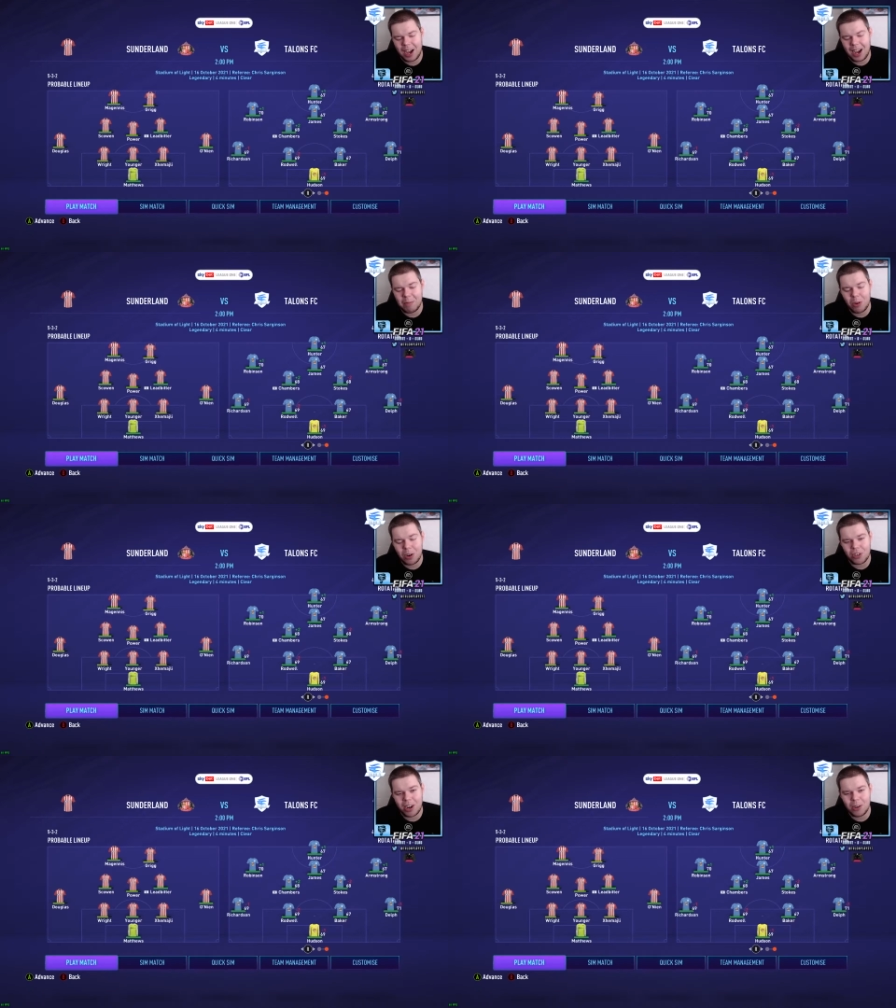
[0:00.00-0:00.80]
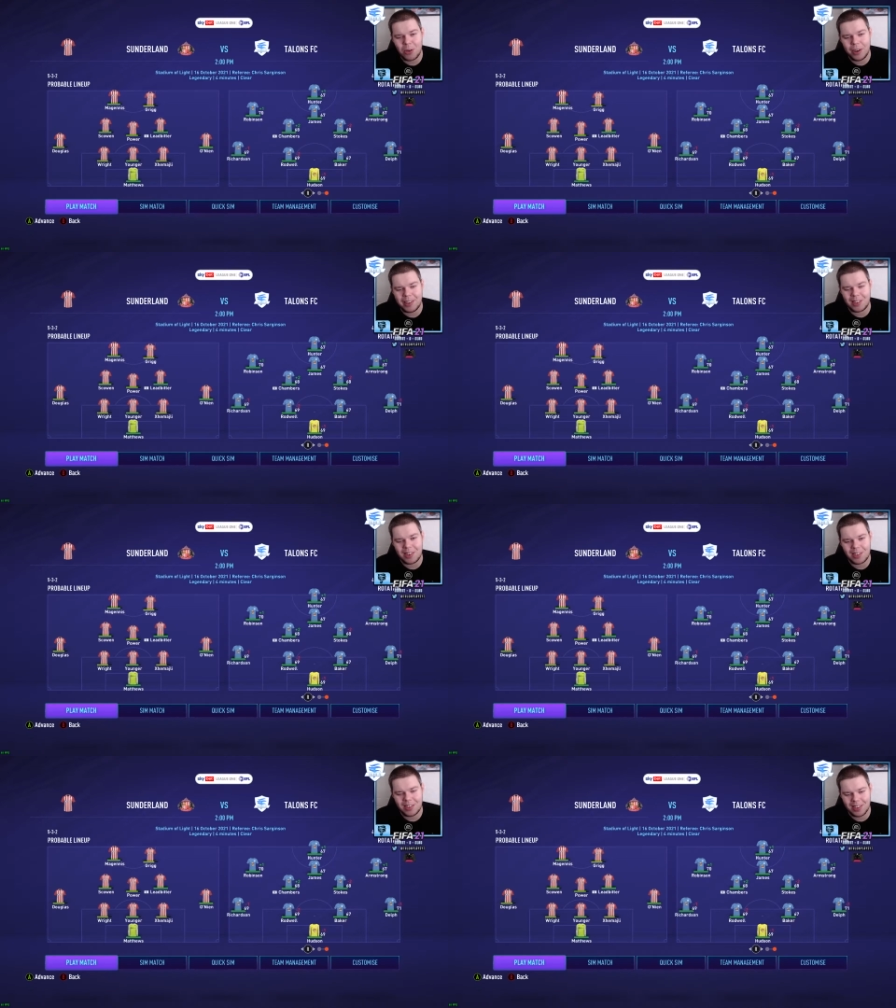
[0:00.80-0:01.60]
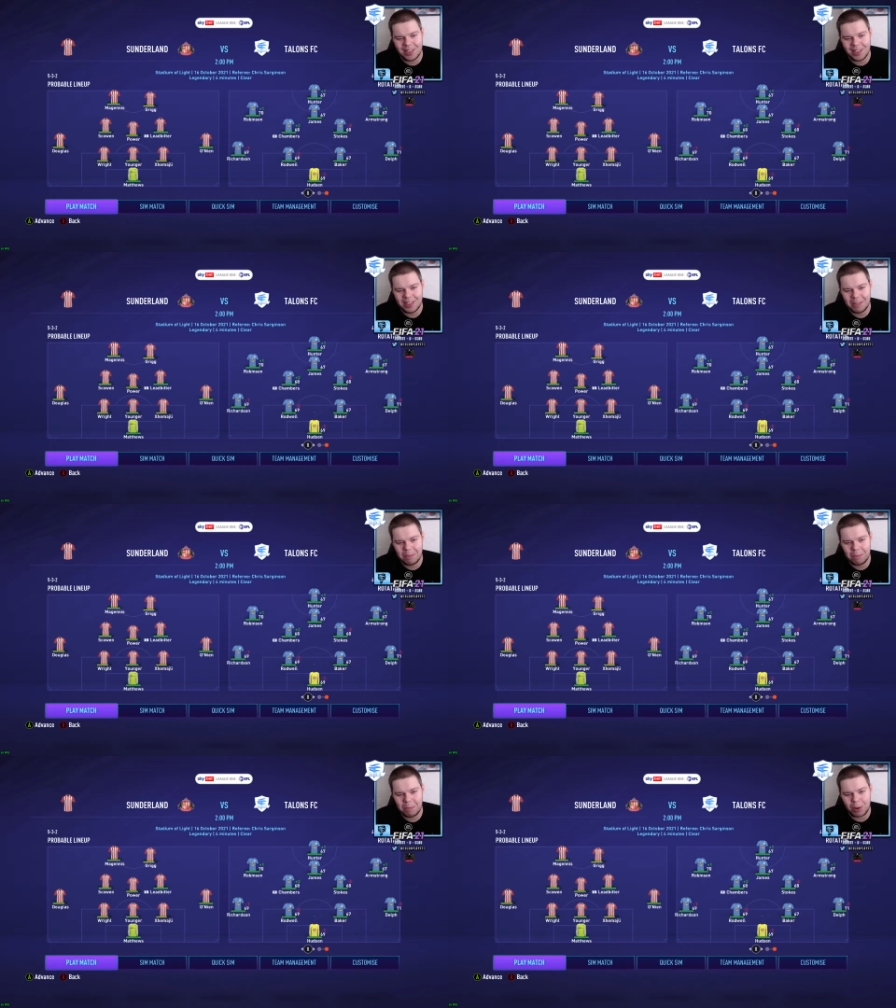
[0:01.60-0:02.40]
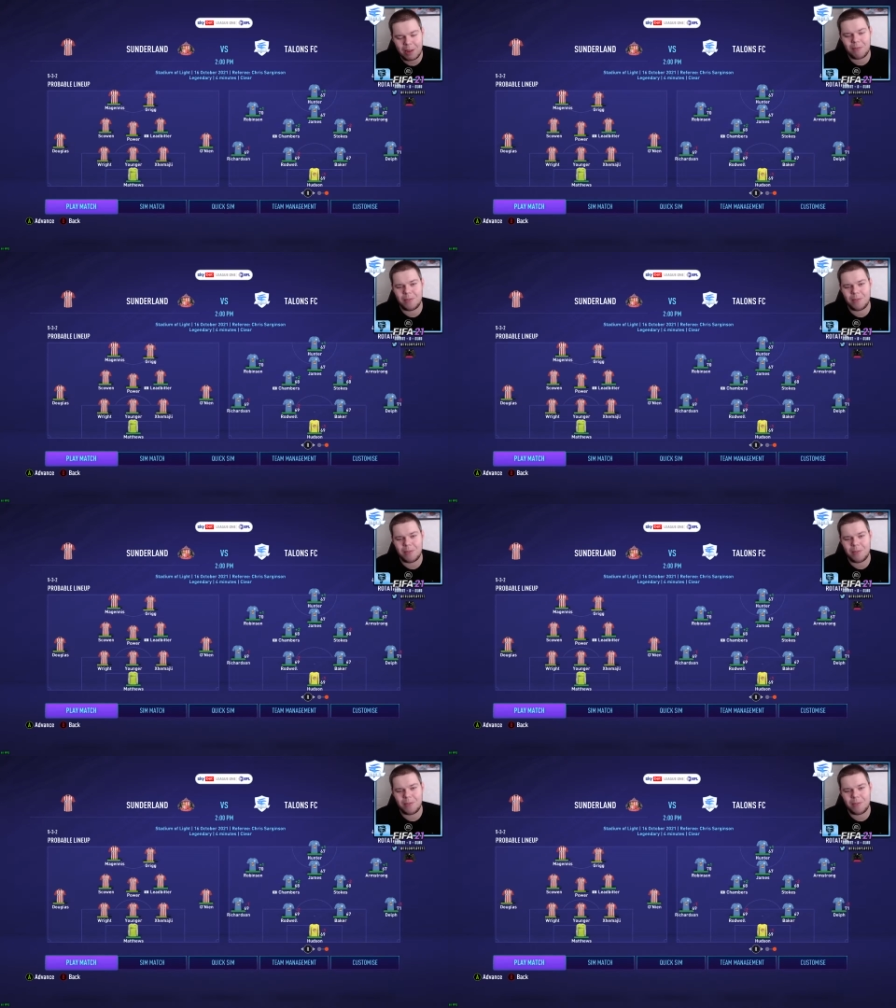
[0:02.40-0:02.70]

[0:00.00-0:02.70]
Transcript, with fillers: I'm going to try and go easy on Sunderland. But if